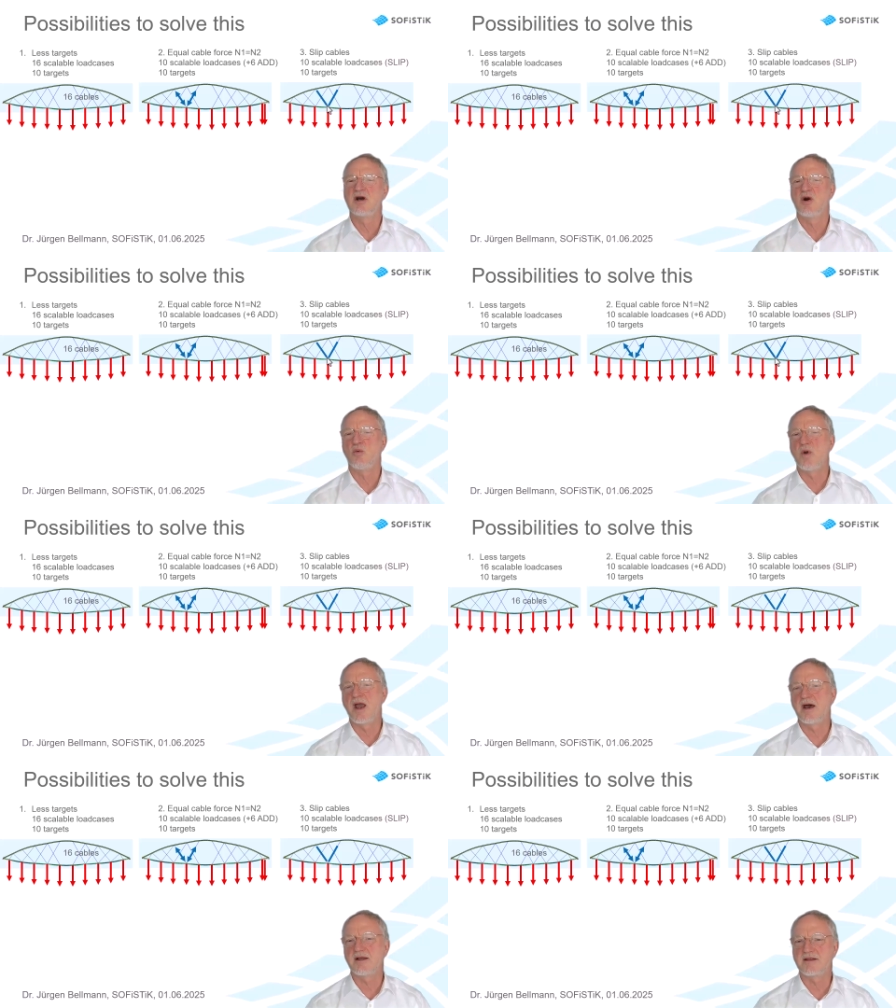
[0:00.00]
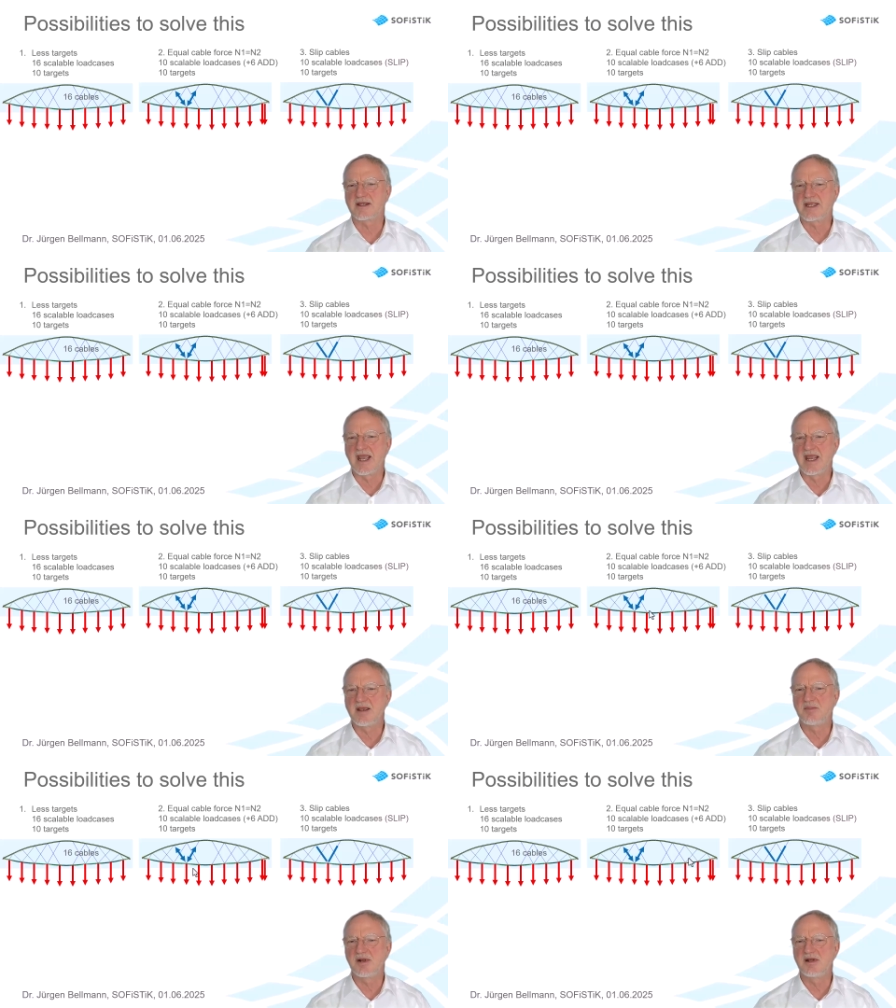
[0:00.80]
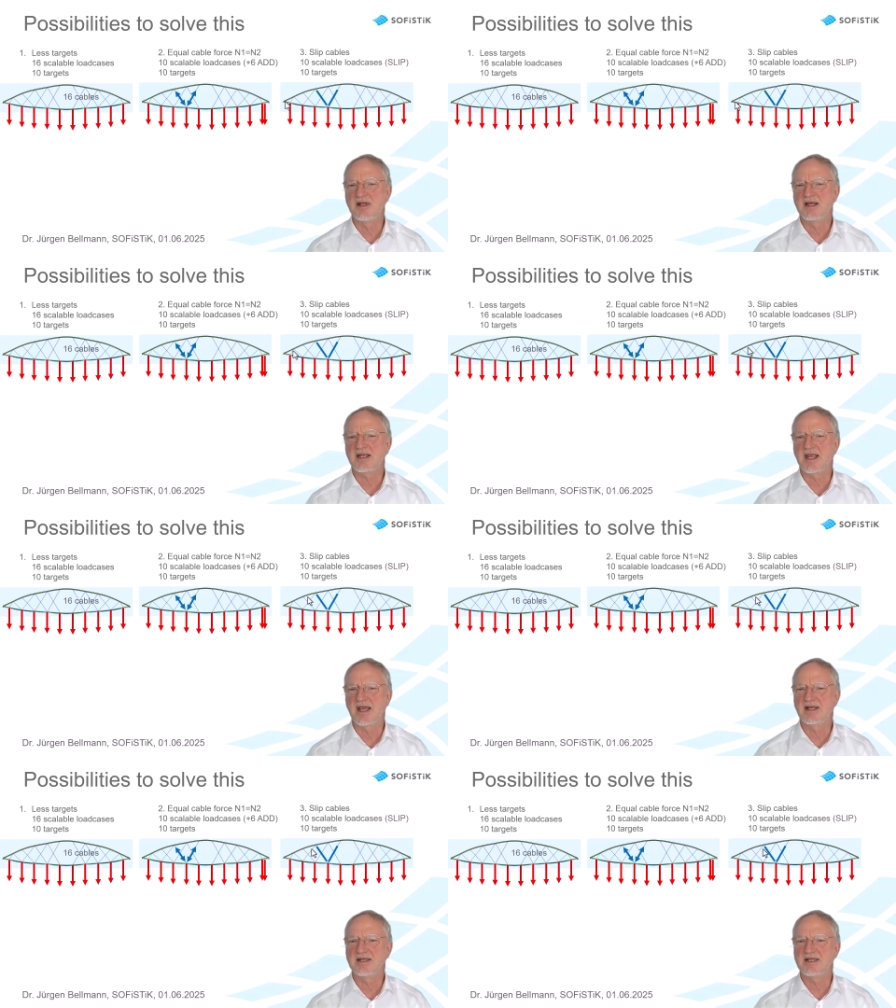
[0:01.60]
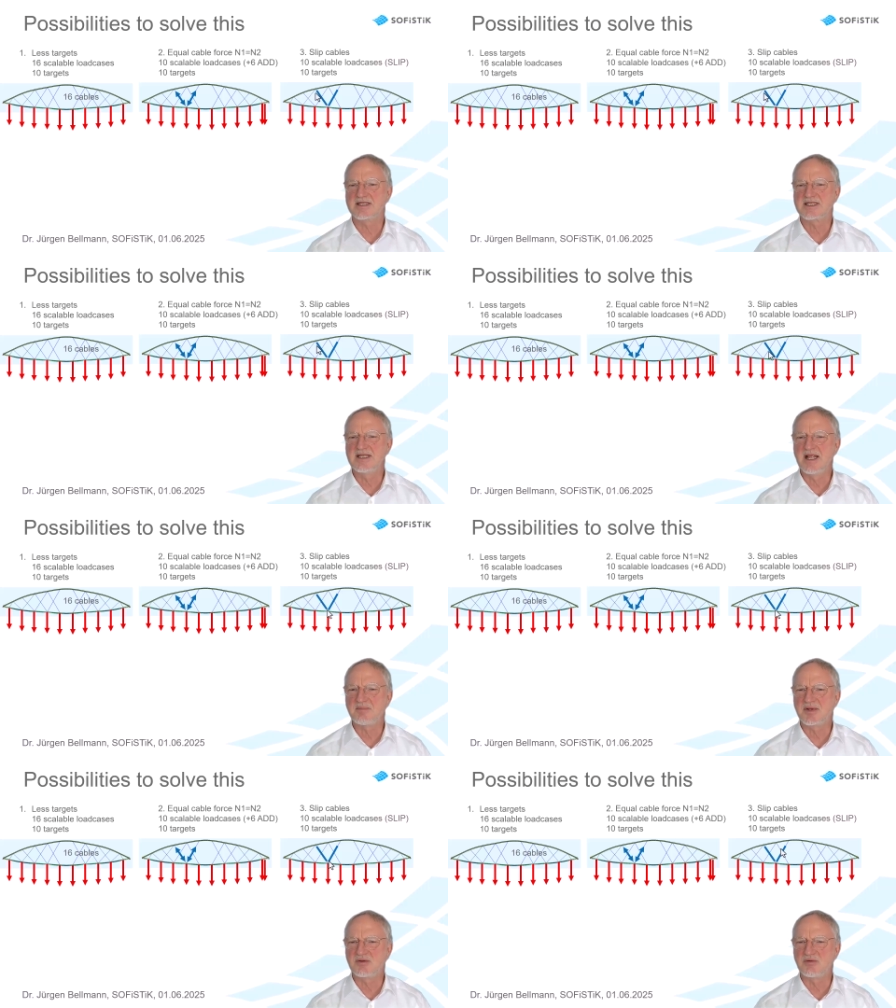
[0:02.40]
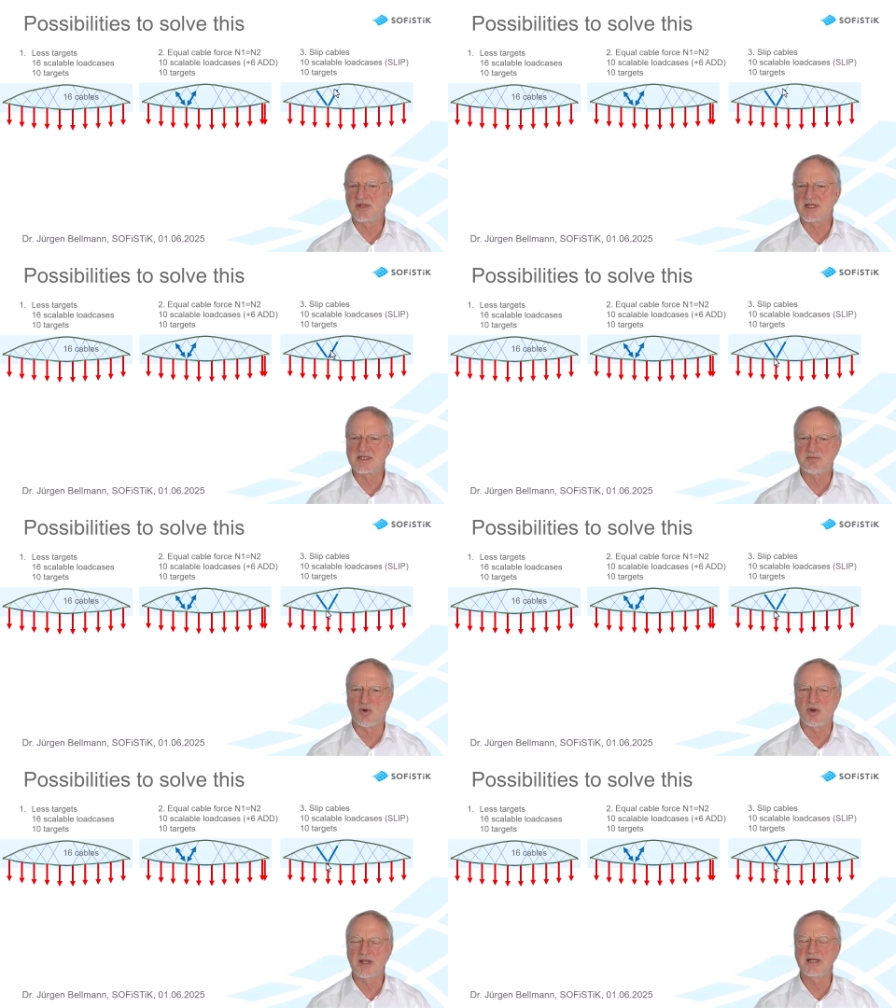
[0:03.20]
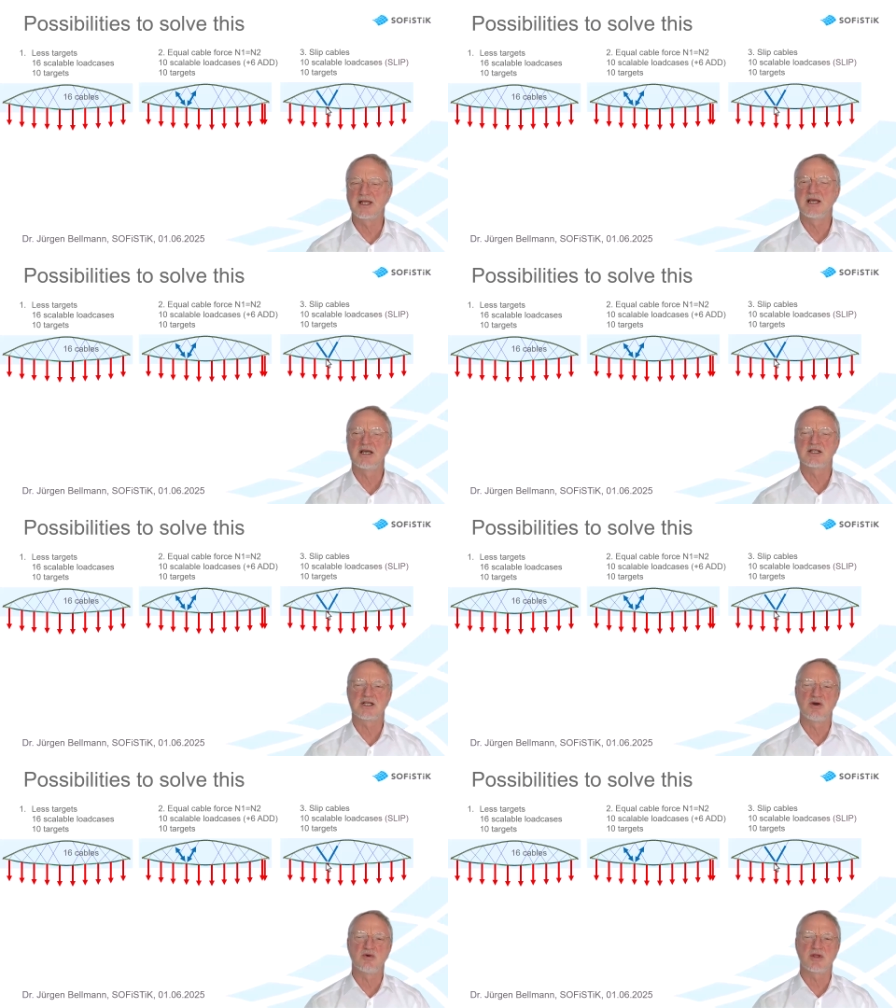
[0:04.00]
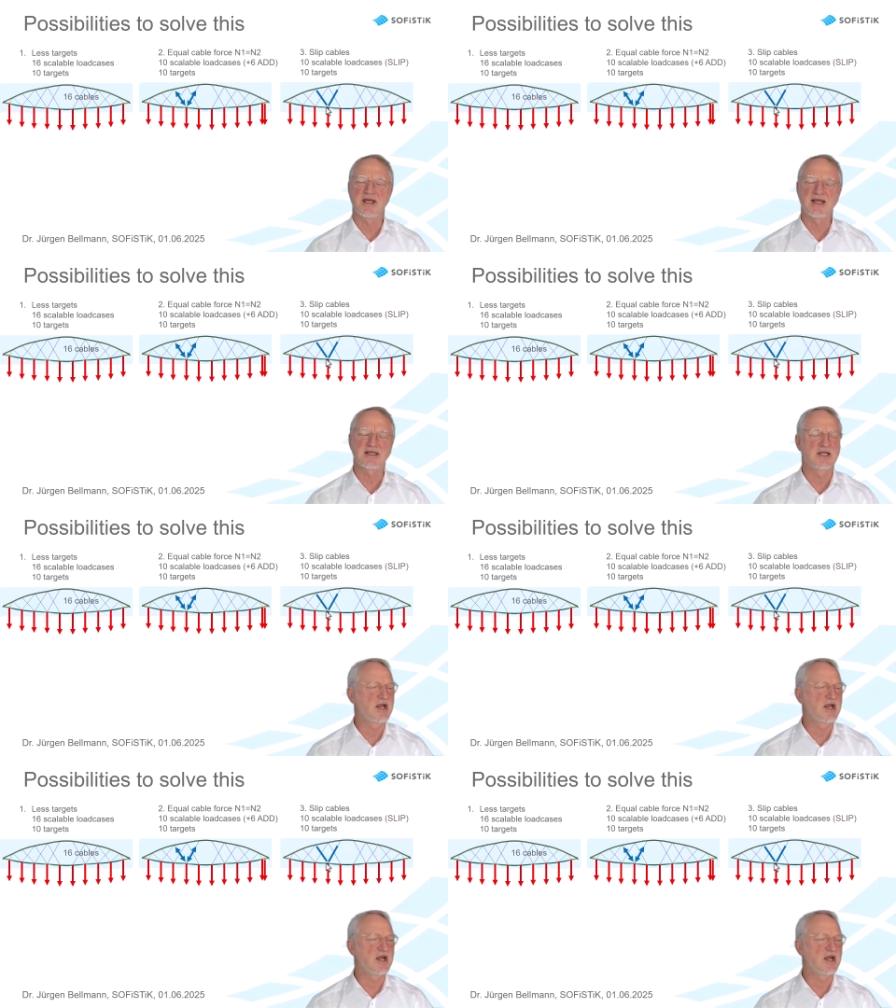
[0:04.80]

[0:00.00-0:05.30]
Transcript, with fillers: where the cable can slip to this point so that in